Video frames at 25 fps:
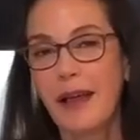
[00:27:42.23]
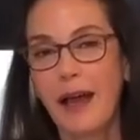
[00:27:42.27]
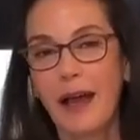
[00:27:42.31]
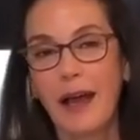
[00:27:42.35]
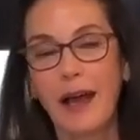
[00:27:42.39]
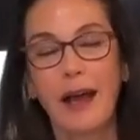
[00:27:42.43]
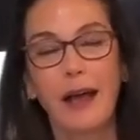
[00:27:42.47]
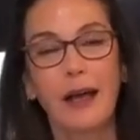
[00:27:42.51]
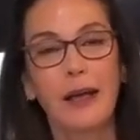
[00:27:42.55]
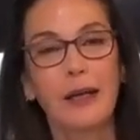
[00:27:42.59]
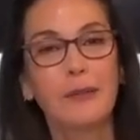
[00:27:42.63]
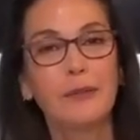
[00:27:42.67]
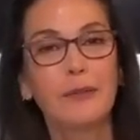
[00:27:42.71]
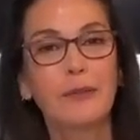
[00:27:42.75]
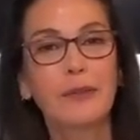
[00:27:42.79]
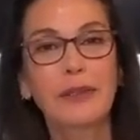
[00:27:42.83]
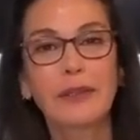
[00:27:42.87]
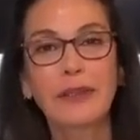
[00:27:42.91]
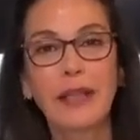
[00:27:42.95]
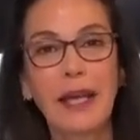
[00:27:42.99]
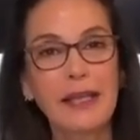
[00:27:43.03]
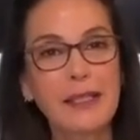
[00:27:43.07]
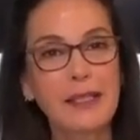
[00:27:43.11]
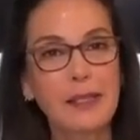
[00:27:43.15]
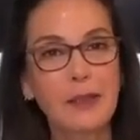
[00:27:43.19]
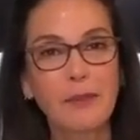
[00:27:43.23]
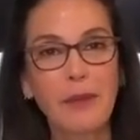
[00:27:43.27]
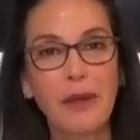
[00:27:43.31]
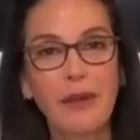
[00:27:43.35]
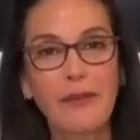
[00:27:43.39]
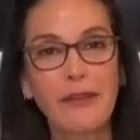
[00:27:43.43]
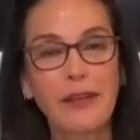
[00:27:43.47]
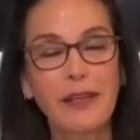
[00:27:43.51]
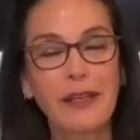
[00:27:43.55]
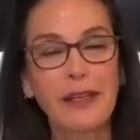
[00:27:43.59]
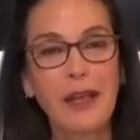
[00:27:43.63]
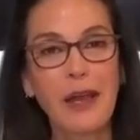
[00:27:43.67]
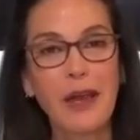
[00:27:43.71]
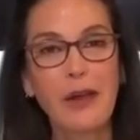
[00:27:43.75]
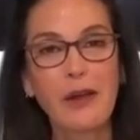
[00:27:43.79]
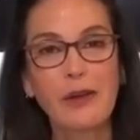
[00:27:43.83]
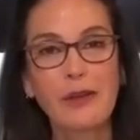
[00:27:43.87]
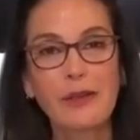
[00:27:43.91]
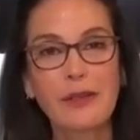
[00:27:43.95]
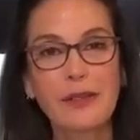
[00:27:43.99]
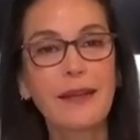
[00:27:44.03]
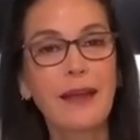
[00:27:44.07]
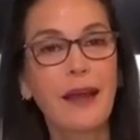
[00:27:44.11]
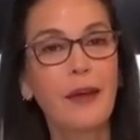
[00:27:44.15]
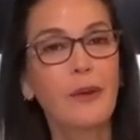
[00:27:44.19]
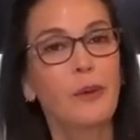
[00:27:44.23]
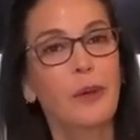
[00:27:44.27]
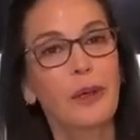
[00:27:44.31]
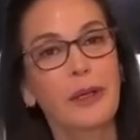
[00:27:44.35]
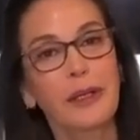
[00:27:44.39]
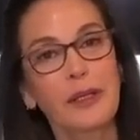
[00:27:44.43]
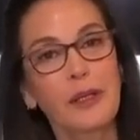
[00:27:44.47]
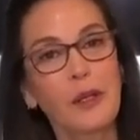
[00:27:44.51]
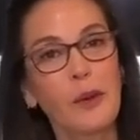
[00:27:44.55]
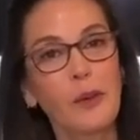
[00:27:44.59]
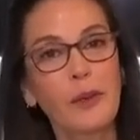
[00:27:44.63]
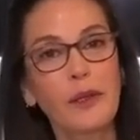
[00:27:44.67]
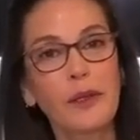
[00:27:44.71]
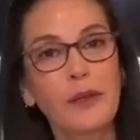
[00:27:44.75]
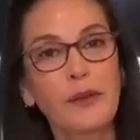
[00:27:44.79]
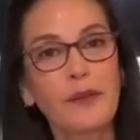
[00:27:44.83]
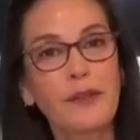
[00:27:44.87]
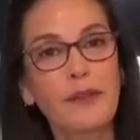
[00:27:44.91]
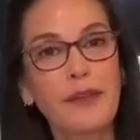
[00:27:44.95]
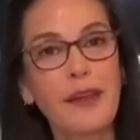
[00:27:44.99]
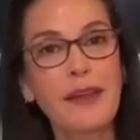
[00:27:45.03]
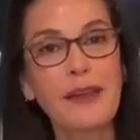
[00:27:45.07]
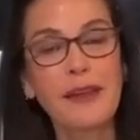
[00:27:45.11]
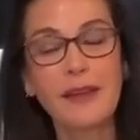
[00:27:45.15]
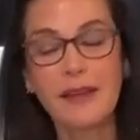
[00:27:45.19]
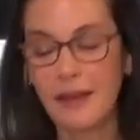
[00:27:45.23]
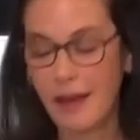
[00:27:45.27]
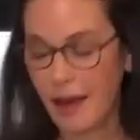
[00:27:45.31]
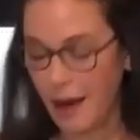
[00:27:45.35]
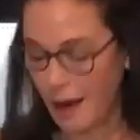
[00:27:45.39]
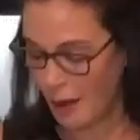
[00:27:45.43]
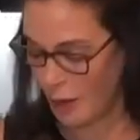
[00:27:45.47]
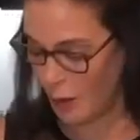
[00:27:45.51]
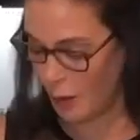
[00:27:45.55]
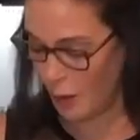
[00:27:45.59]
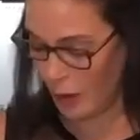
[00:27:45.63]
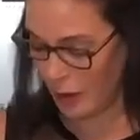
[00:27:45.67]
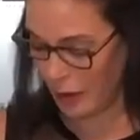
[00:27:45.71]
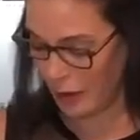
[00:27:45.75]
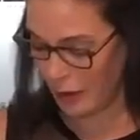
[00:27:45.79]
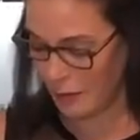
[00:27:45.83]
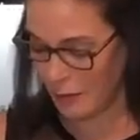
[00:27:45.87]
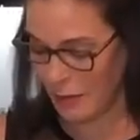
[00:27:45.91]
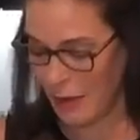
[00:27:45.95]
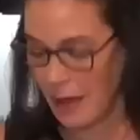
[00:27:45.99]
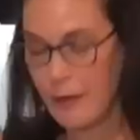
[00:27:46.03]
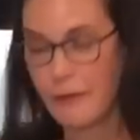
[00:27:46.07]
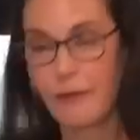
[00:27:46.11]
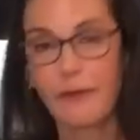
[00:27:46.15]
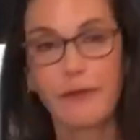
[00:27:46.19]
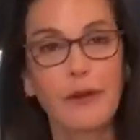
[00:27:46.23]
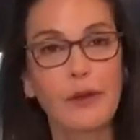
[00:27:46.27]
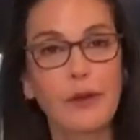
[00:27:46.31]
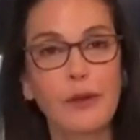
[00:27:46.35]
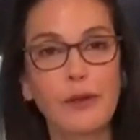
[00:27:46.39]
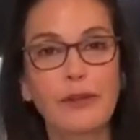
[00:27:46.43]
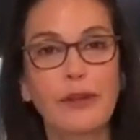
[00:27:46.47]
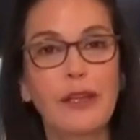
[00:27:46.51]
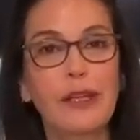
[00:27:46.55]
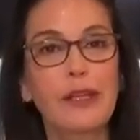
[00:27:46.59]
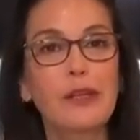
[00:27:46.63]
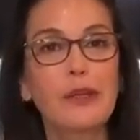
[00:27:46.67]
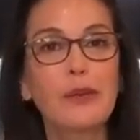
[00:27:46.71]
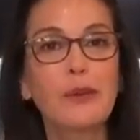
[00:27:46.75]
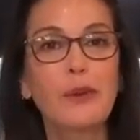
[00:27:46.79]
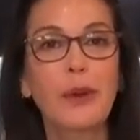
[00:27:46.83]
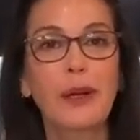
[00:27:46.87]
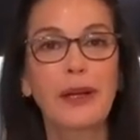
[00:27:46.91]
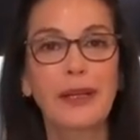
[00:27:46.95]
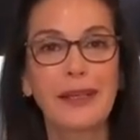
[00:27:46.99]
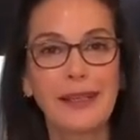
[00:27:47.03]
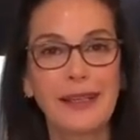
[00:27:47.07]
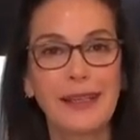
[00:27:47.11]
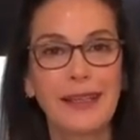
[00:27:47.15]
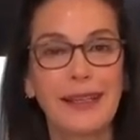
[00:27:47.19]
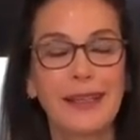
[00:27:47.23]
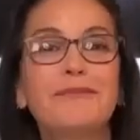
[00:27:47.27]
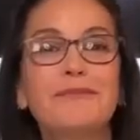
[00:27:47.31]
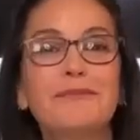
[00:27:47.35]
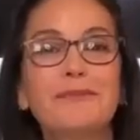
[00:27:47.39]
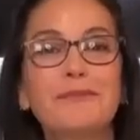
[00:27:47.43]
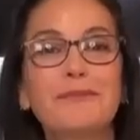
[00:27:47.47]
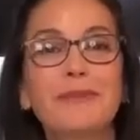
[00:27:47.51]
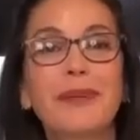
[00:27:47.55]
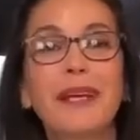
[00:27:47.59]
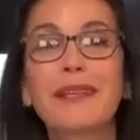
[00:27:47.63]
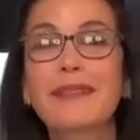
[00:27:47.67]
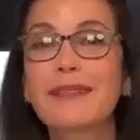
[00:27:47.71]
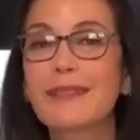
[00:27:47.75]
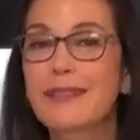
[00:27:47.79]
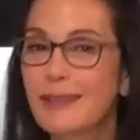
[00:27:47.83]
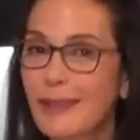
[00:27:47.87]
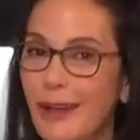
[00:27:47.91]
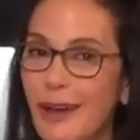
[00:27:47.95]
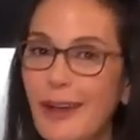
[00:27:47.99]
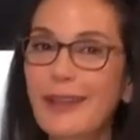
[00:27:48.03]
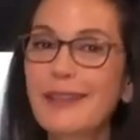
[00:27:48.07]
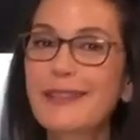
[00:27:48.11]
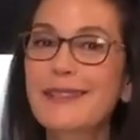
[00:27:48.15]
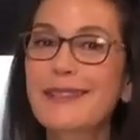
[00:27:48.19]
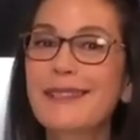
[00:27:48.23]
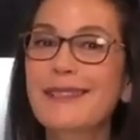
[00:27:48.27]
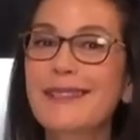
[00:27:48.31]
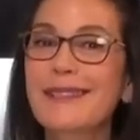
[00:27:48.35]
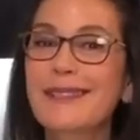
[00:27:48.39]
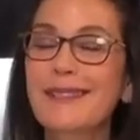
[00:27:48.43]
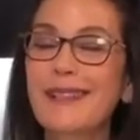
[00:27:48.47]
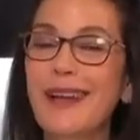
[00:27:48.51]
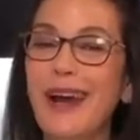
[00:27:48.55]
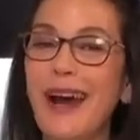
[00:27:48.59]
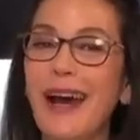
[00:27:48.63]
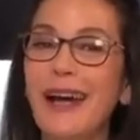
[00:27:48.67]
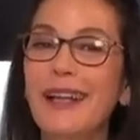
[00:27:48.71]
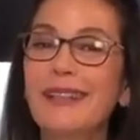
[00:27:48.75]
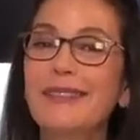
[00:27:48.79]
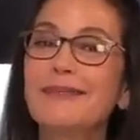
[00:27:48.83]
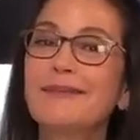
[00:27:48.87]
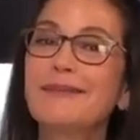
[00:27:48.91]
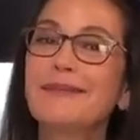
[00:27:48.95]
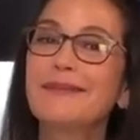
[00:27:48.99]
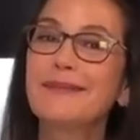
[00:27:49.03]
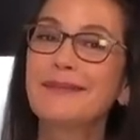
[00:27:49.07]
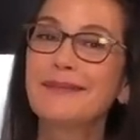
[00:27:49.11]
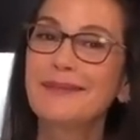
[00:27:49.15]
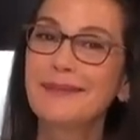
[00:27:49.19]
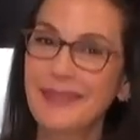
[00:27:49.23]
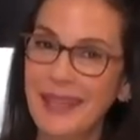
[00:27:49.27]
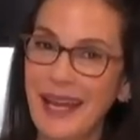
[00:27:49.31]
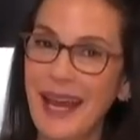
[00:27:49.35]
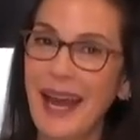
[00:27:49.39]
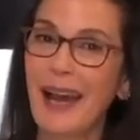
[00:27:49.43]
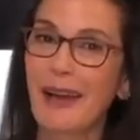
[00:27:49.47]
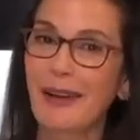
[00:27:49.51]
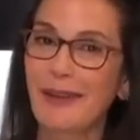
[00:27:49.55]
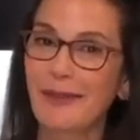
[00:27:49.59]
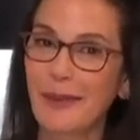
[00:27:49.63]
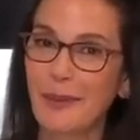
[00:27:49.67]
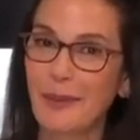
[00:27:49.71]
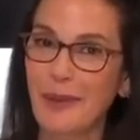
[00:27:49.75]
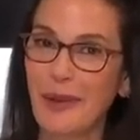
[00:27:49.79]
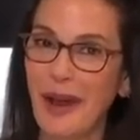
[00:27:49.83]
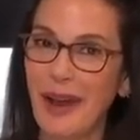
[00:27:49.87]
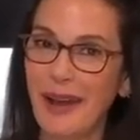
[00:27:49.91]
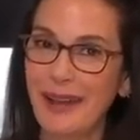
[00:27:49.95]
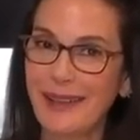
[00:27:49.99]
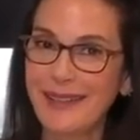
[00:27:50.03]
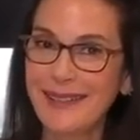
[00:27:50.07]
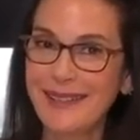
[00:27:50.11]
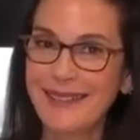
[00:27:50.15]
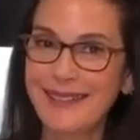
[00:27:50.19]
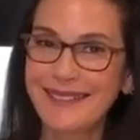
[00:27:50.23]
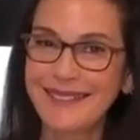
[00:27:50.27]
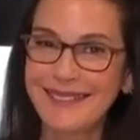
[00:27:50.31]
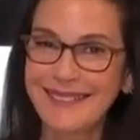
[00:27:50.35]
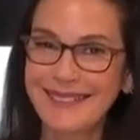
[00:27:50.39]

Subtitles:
and liking my videos. I want to know what you think. I want to make food that you want to eat, as long as it's not out of a box.